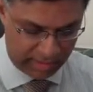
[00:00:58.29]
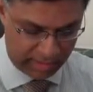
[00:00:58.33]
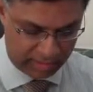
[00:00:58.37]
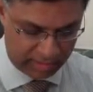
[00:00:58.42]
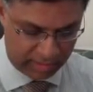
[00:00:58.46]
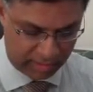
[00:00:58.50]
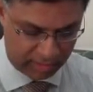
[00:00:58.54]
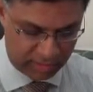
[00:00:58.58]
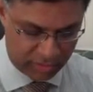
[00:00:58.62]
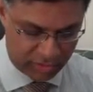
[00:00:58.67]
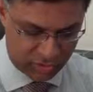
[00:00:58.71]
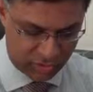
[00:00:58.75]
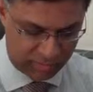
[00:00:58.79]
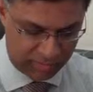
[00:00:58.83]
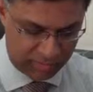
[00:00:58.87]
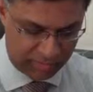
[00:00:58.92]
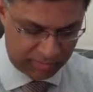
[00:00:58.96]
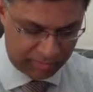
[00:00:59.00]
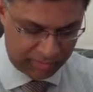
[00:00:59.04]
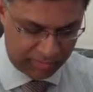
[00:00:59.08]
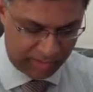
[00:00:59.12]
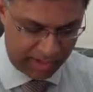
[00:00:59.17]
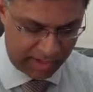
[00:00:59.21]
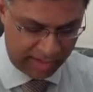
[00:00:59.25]
Dr. John
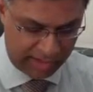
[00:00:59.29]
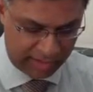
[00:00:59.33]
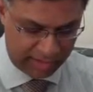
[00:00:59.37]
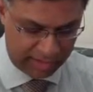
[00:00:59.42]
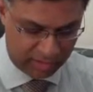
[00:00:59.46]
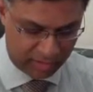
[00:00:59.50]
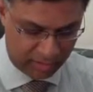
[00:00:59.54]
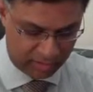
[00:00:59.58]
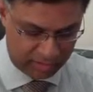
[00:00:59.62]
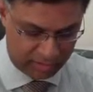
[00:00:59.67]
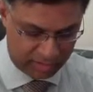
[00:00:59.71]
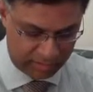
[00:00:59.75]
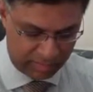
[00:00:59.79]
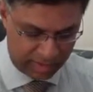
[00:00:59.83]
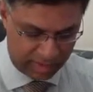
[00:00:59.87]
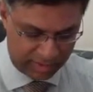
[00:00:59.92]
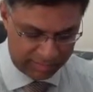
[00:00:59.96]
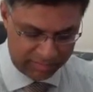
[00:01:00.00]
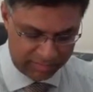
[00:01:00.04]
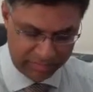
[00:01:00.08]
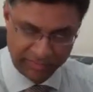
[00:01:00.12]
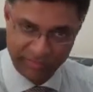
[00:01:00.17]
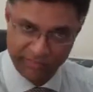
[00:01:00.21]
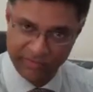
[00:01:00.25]
McBride and Dr.
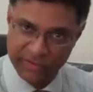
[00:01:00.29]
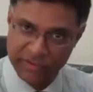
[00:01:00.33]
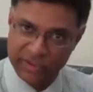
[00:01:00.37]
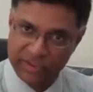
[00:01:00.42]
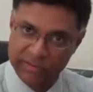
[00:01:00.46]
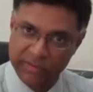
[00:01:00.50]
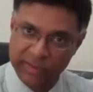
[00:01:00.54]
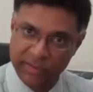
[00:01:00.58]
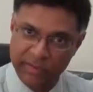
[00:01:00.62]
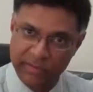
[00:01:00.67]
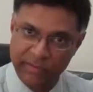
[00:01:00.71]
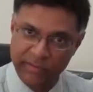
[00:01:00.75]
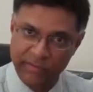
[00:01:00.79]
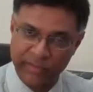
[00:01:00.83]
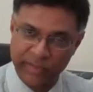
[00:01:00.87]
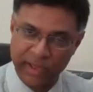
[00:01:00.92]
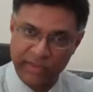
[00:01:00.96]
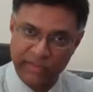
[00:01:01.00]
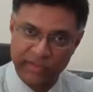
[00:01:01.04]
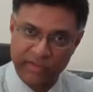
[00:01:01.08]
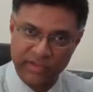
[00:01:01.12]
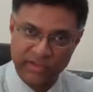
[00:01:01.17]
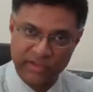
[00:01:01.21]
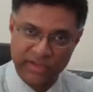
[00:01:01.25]
Martha Fishman.
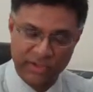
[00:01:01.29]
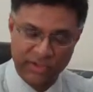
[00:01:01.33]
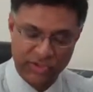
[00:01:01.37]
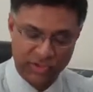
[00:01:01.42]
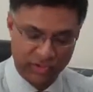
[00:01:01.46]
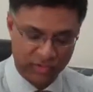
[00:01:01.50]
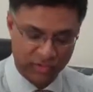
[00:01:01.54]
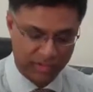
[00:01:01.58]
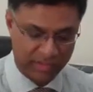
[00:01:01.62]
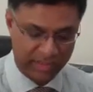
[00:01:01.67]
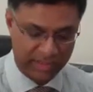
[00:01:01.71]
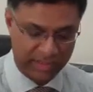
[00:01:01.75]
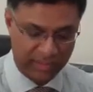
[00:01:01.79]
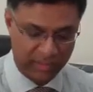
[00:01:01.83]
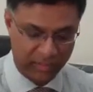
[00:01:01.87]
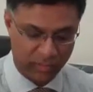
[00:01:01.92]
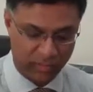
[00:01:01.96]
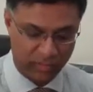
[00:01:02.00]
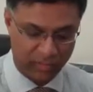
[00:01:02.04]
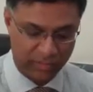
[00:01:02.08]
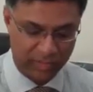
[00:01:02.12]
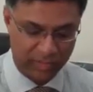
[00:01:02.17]
And this session will be